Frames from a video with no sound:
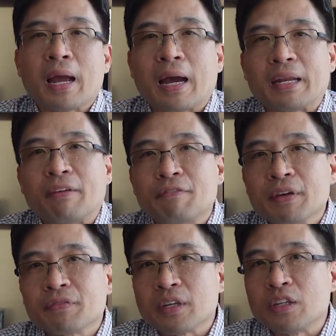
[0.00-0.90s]
at a
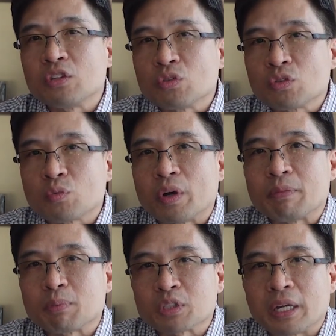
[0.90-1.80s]
15 to
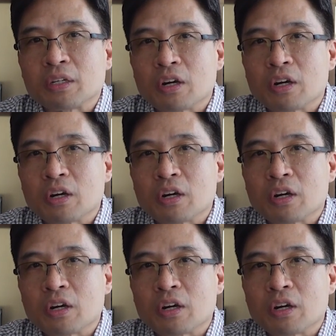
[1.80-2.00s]
20%